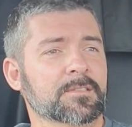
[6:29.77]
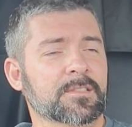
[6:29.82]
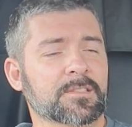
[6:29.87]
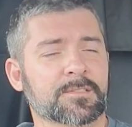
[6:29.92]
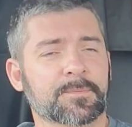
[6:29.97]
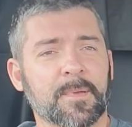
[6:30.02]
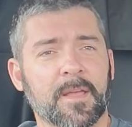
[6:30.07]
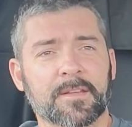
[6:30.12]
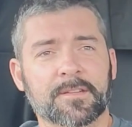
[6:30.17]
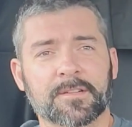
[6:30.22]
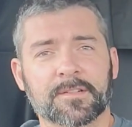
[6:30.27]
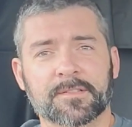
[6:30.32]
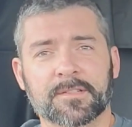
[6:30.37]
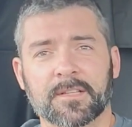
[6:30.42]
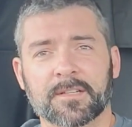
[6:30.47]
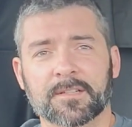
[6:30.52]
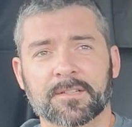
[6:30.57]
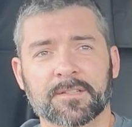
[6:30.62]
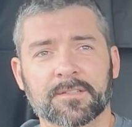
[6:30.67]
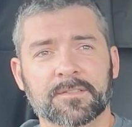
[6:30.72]
Dispatcher
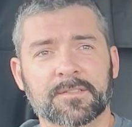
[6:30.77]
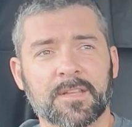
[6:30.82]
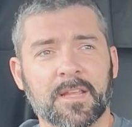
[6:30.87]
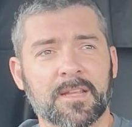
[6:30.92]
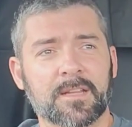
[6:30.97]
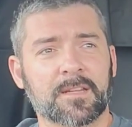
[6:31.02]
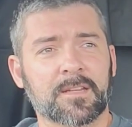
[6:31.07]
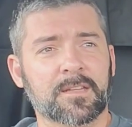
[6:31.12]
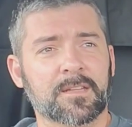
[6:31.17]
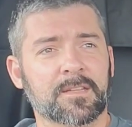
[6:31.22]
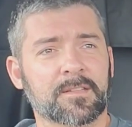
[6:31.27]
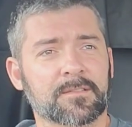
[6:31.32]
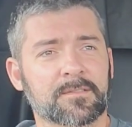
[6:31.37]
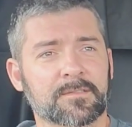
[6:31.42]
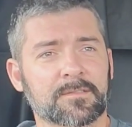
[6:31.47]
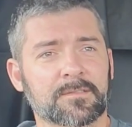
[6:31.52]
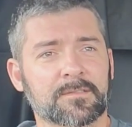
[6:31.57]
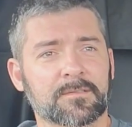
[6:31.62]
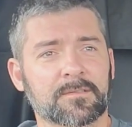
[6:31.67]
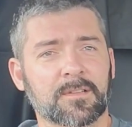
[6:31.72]
said it could take
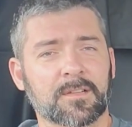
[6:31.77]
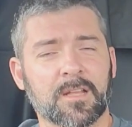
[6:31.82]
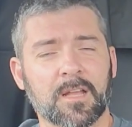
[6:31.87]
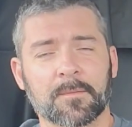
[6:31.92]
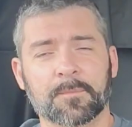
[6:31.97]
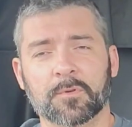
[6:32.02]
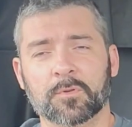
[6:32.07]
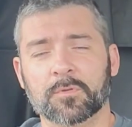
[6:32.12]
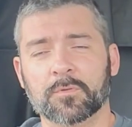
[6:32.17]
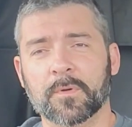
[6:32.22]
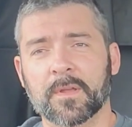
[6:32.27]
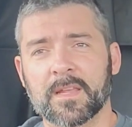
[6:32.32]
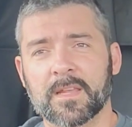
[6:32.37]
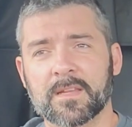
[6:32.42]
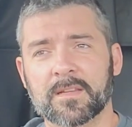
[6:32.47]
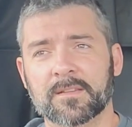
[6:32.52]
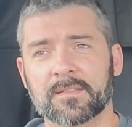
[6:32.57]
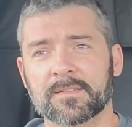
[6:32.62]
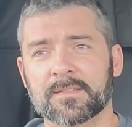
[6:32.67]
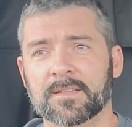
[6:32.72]
a couple of
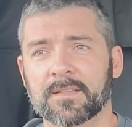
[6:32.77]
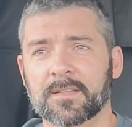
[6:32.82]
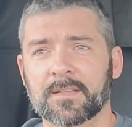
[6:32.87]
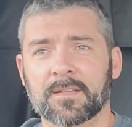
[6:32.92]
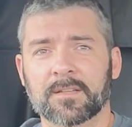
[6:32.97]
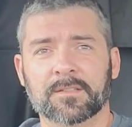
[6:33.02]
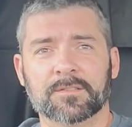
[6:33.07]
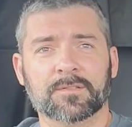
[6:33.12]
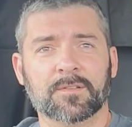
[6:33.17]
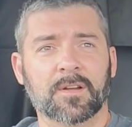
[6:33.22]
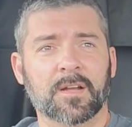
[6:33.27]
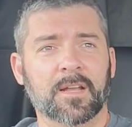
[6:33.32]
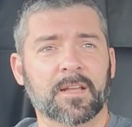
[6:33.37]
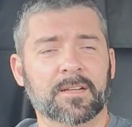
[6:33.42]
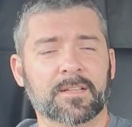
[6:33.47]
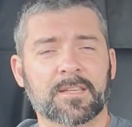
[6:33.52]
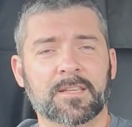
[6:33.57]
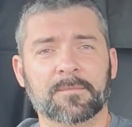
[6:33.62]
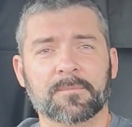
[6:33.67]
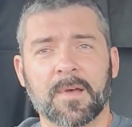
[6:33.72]
weeks, so I got
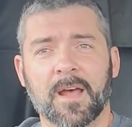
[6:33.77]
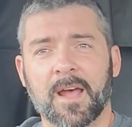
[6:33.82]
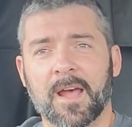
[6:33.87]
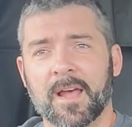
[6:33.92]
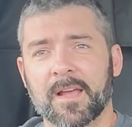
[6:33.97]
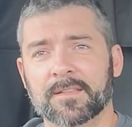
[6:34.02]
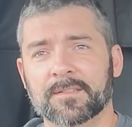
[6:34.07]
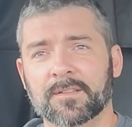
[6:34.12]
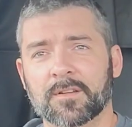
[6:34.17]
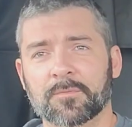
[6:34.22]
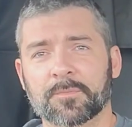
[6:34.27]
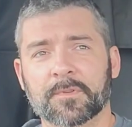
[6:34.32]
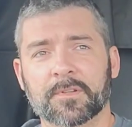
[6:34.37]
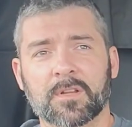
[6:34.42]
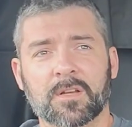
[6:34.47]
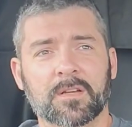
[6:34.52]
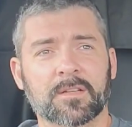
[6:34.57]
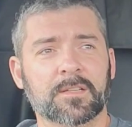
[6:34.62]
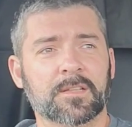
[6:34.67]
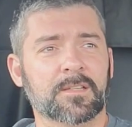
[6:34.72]
to keep my eyes open
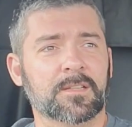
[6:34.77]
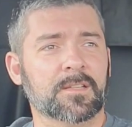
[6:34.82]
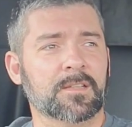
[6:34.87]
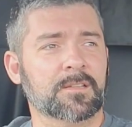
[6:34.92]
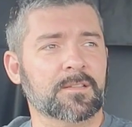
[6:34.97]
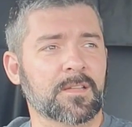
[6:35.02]
on it.